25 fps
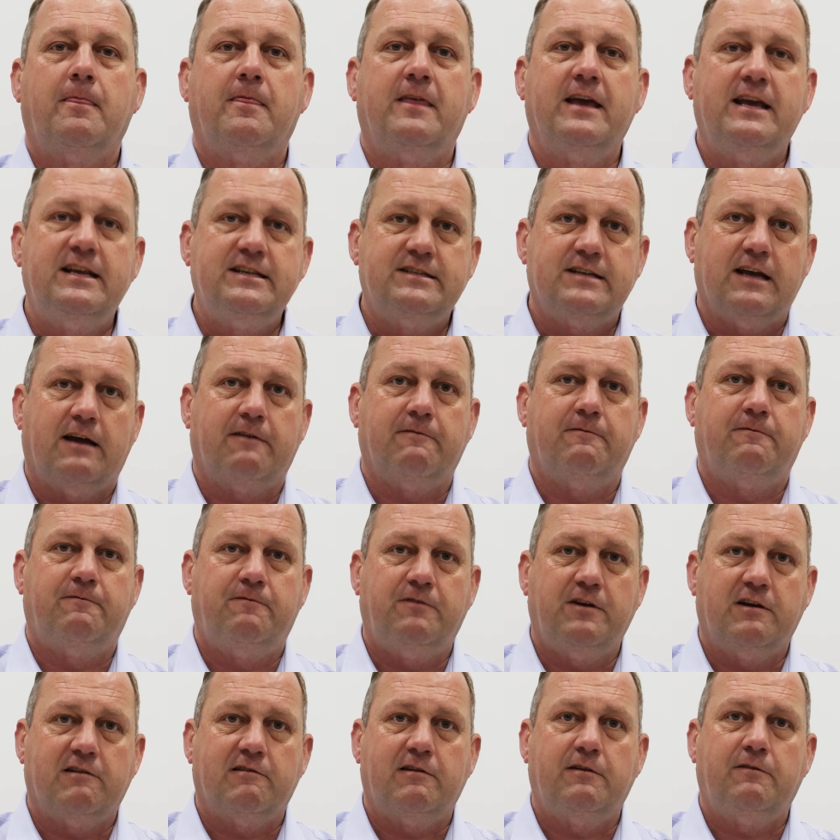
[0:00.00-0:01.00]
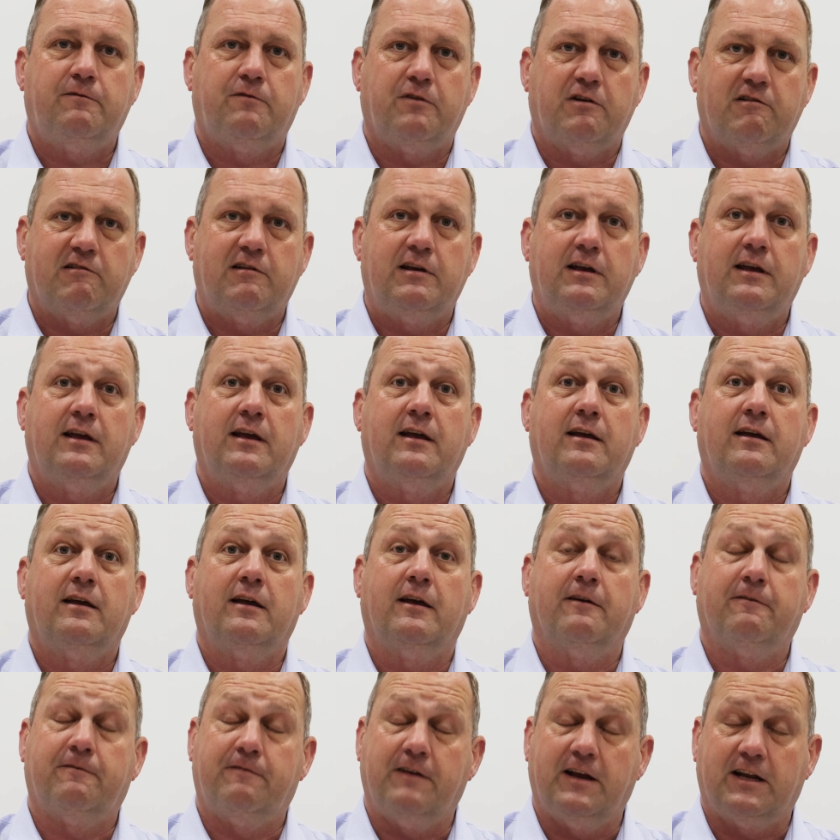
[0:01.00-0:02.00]
these are very
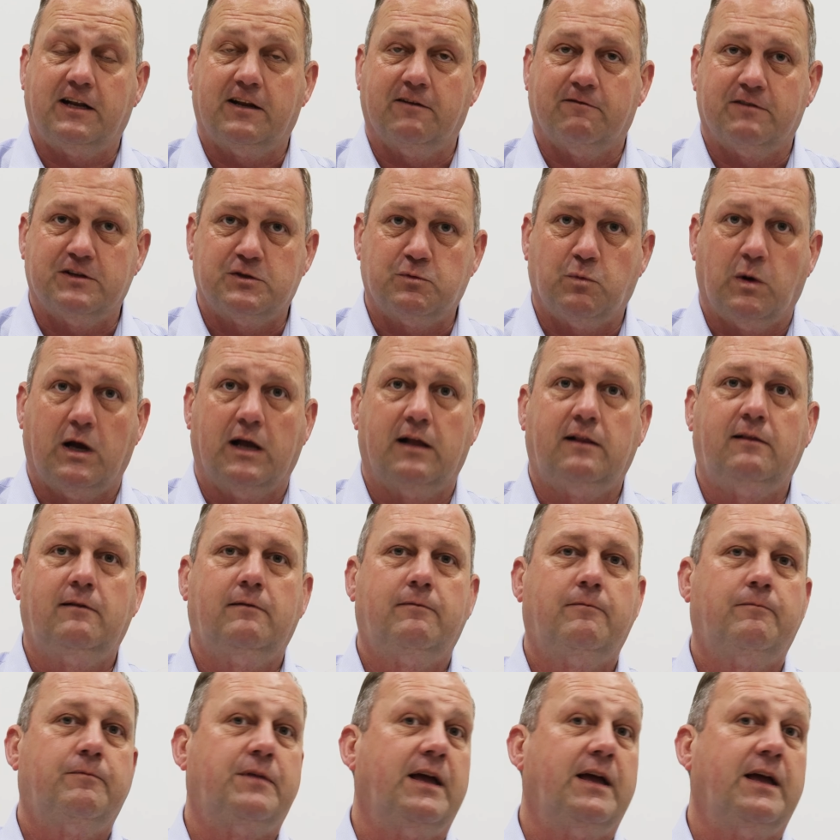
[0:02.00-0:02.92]
effective as well.